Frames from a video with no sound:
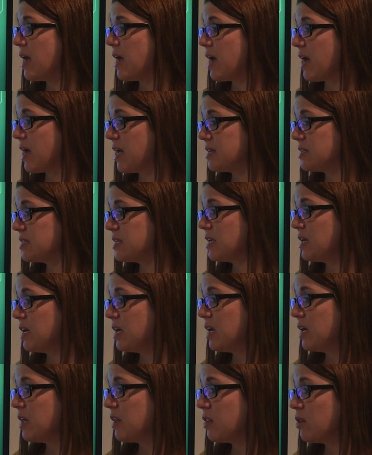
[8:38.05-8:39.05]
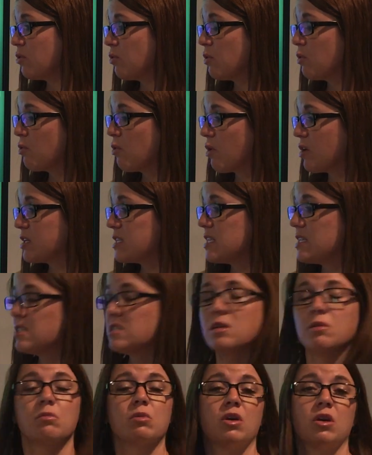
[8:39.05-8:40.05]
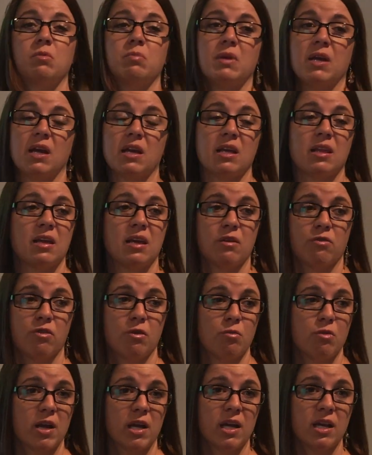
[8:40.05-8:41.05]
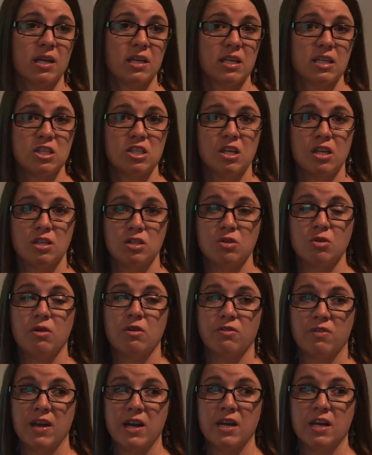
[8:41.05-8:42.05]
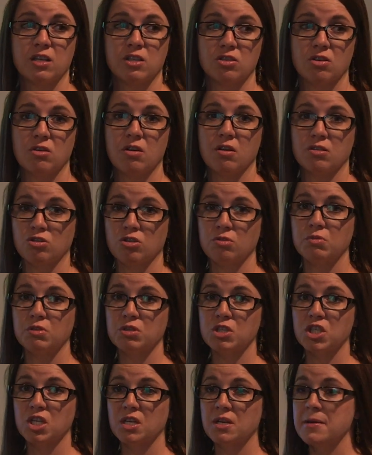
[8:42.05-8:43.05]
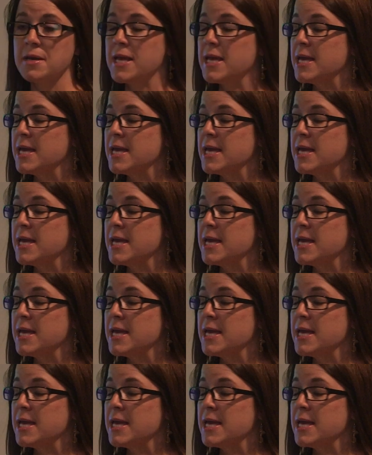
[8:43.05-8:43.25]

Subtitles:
And the reward system could be anything from recognition to a financial contribution.